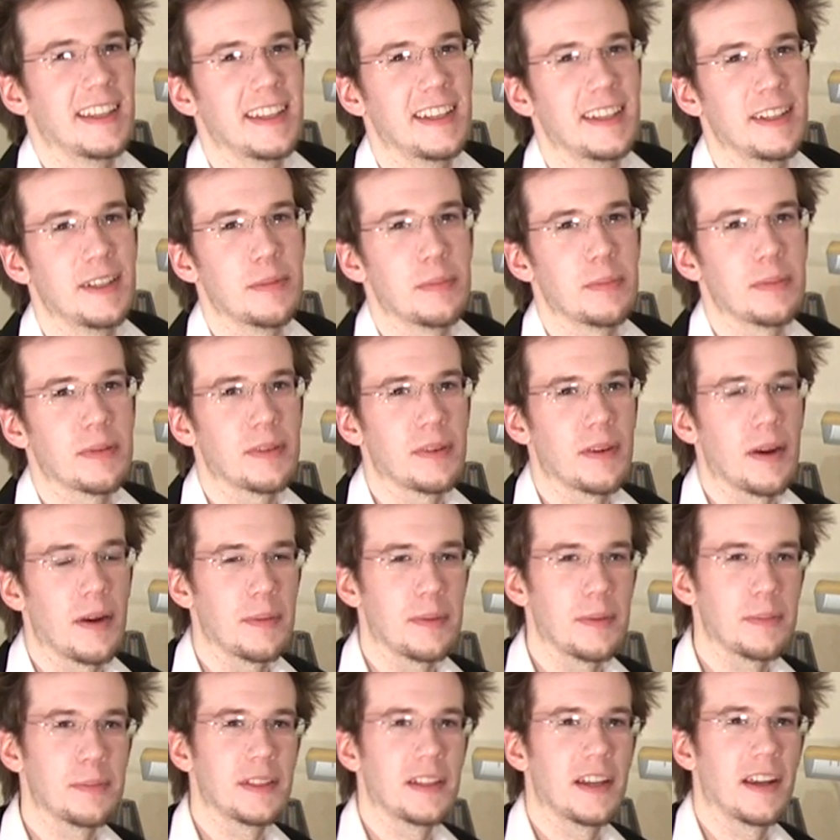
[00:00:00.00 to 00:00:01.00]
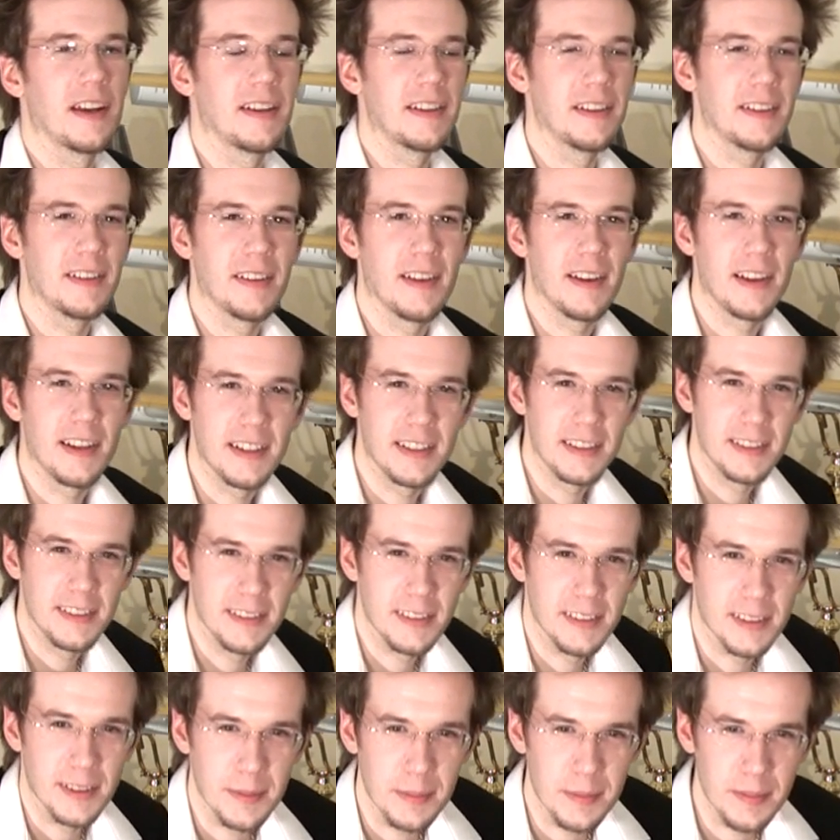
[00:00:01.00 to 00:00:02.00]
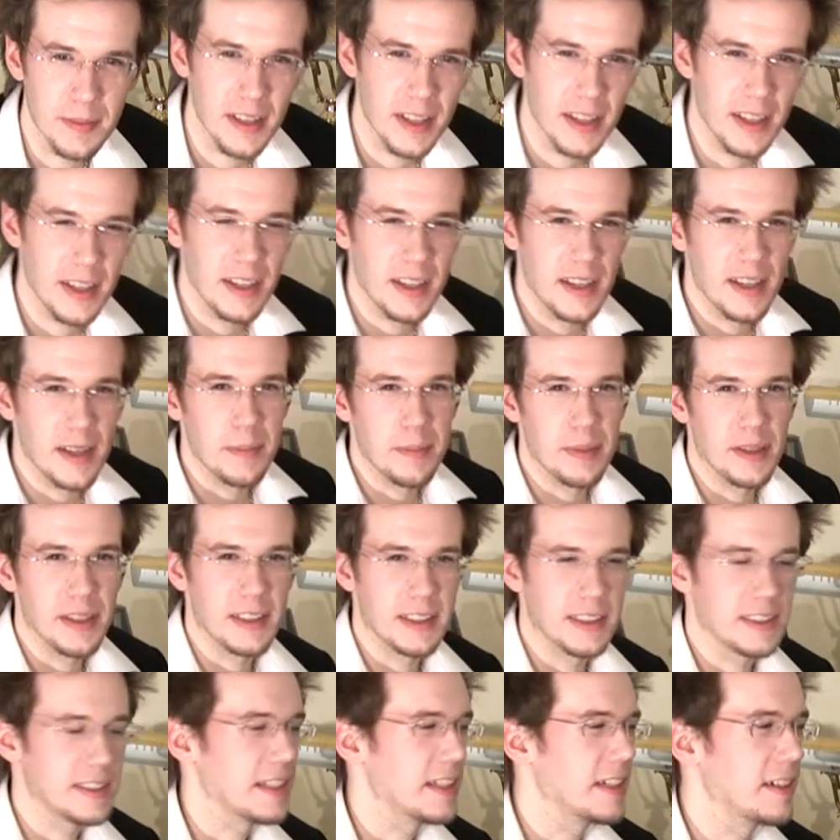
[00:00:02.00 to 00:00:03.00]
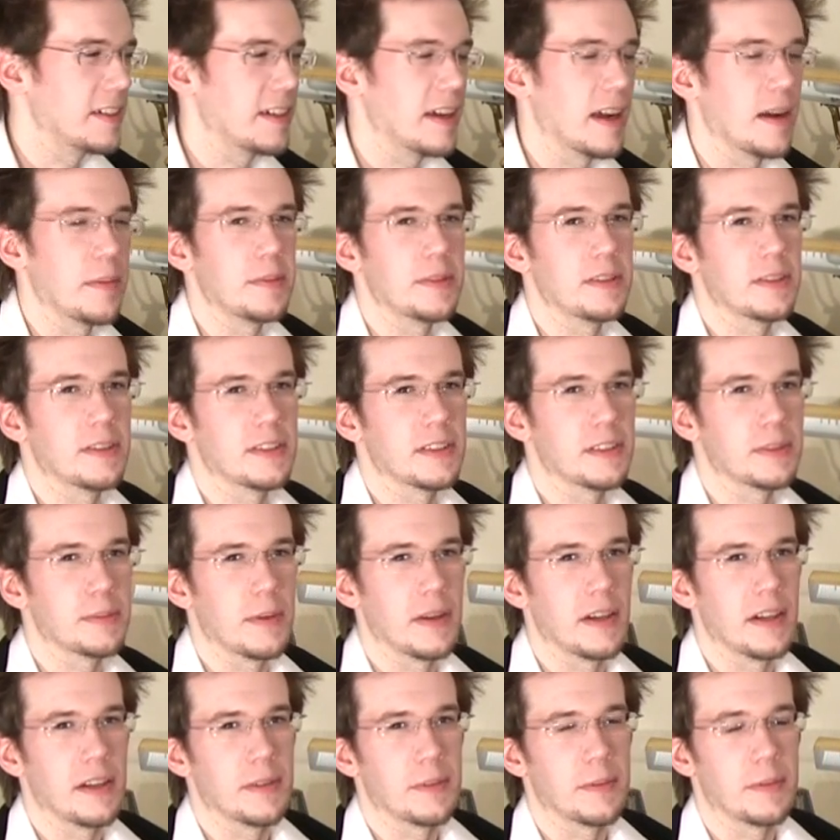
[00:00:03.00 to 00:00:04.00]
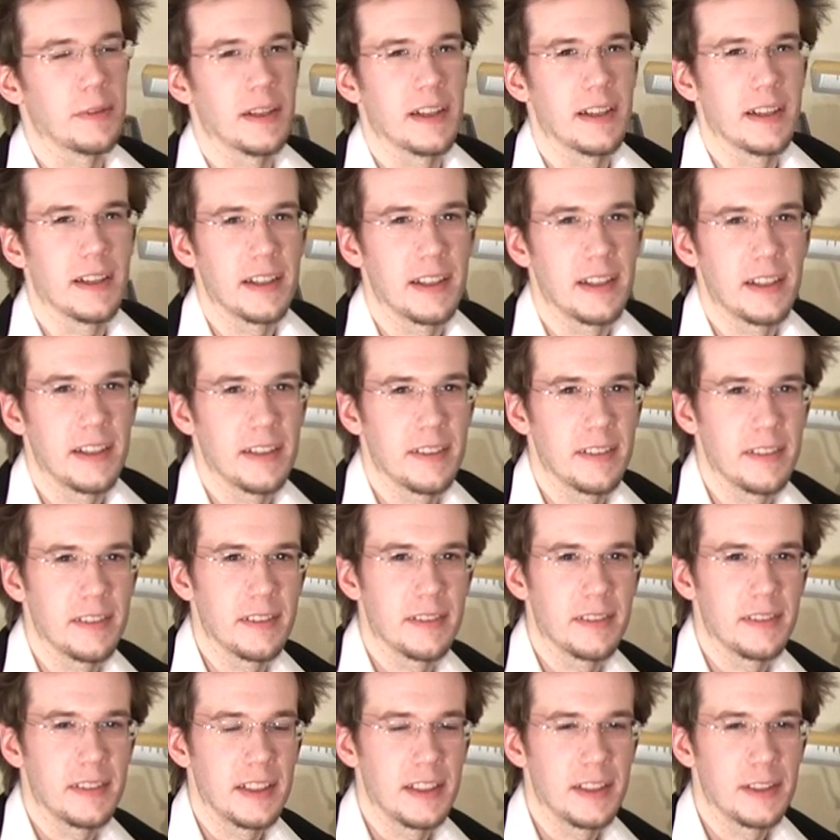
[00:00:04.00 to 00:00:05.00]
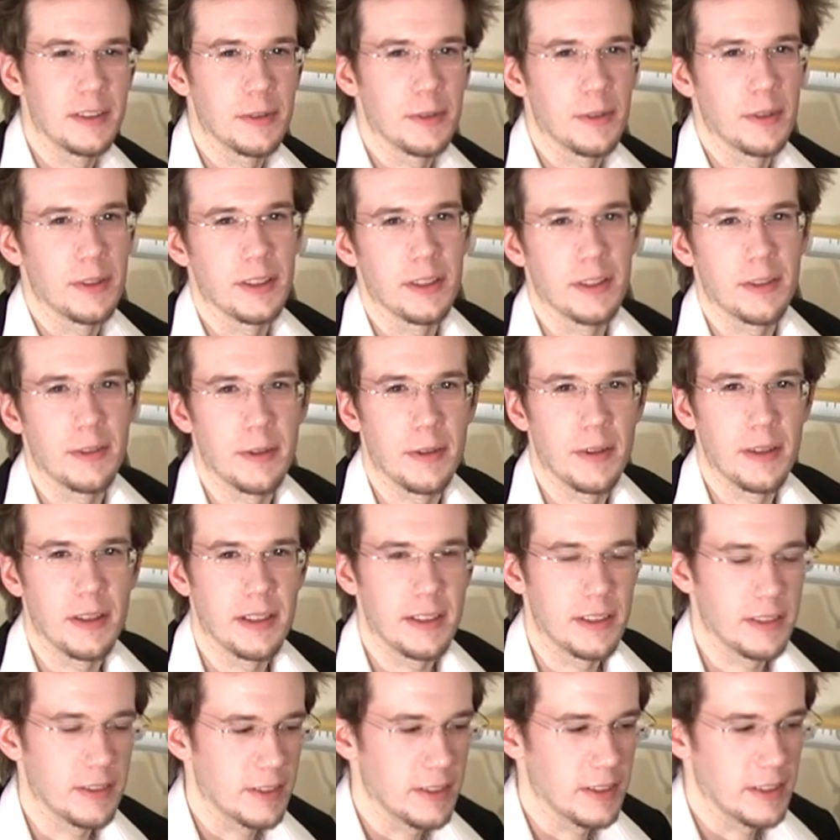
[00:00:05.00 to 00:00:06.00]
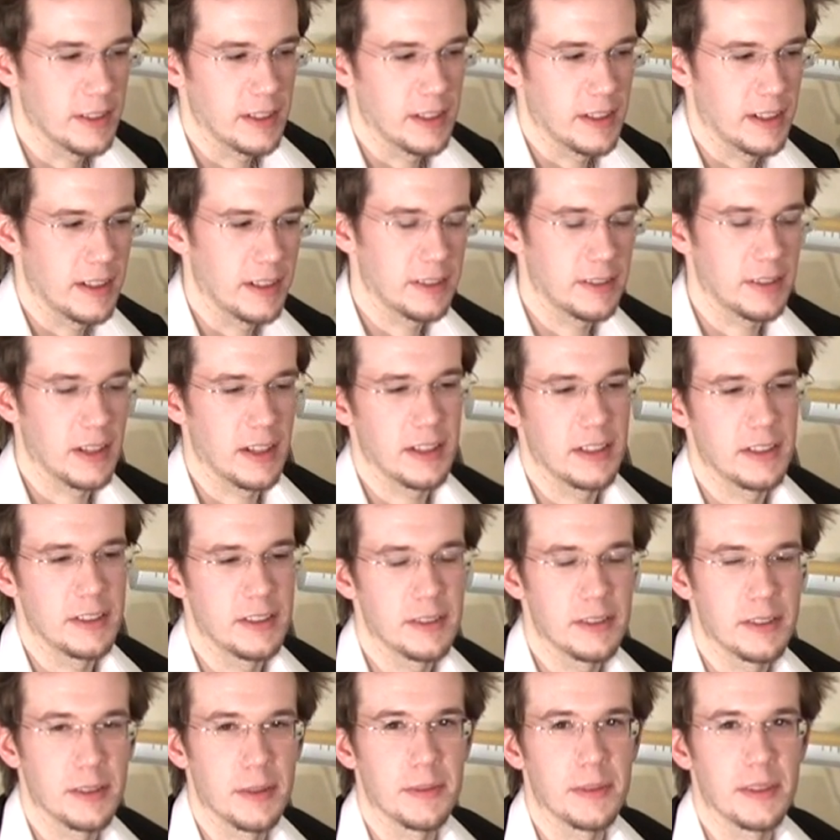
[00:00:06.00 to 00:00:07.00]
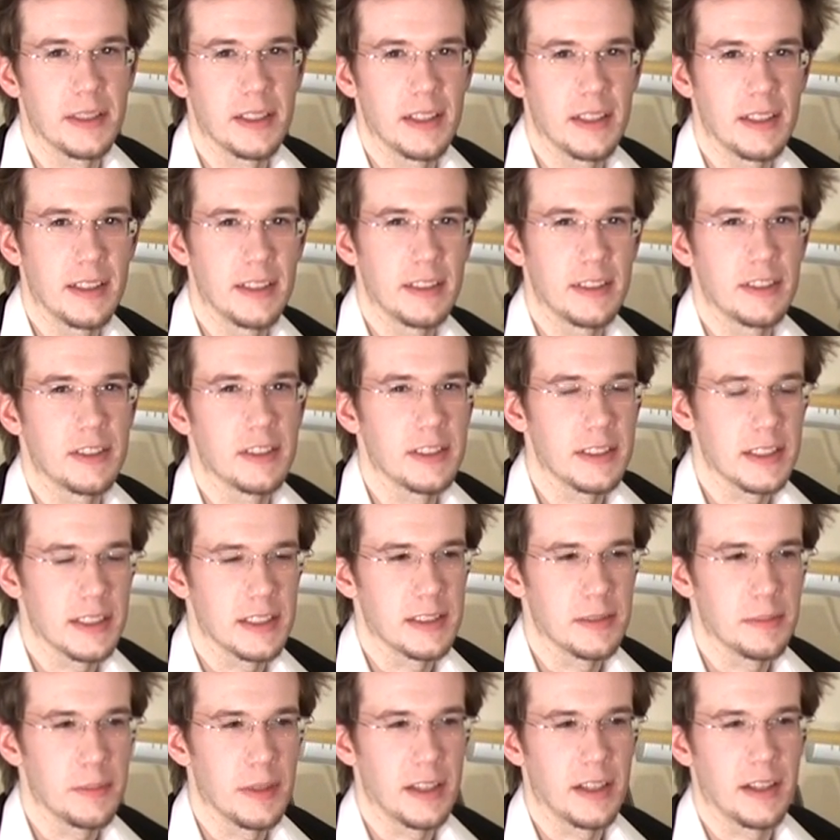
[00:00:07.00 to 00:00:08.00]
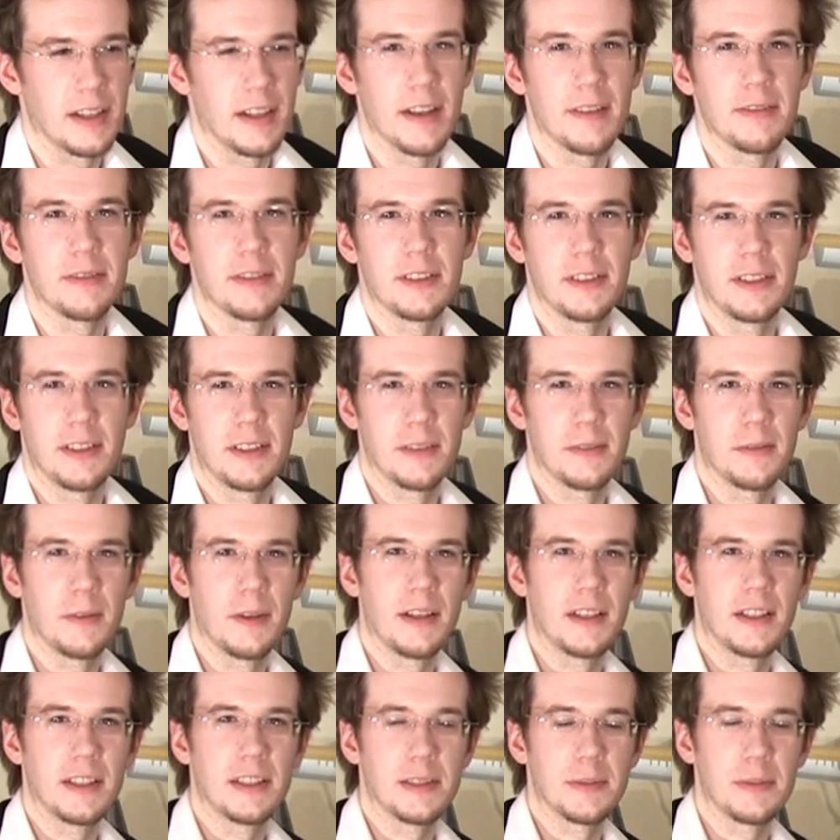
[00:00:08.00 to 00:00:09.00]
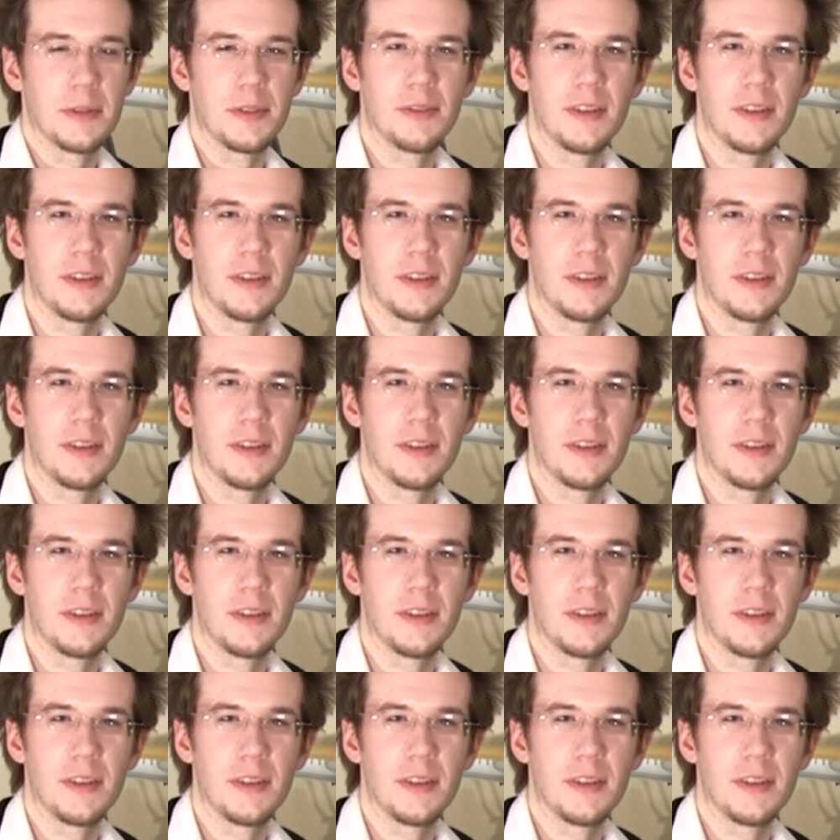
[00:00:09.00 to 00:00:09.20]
you probably already know how to do them. But say you come to a spot where you need to roll a chord or you're trying to do something and it just isn't big enough and you're wanting some